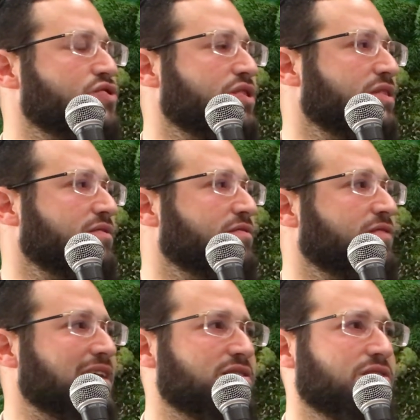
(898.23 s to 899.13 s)

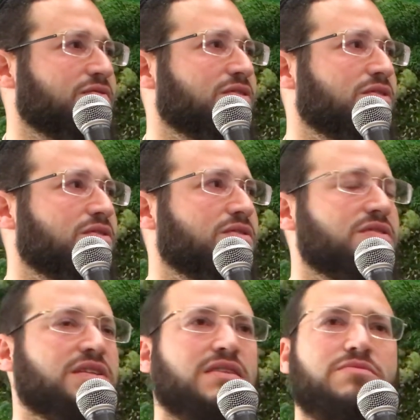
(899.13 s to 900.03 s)
Christian
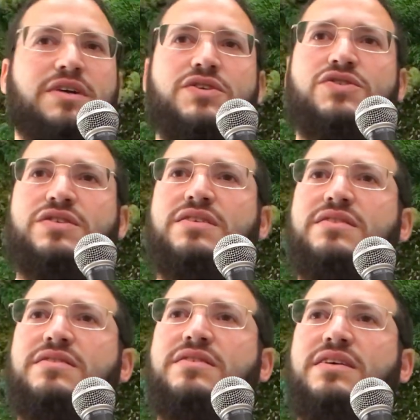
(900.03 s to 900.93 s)
festival or
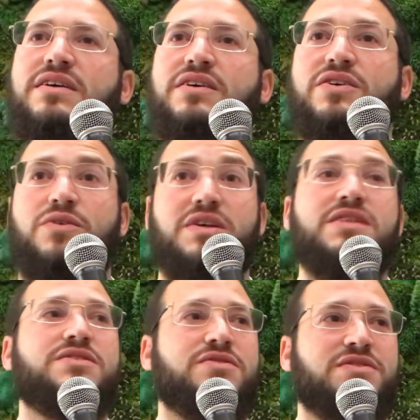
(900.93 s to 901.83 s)
celebration. And
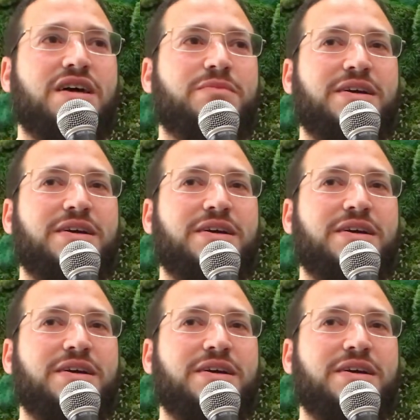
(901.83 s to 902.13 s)
Easter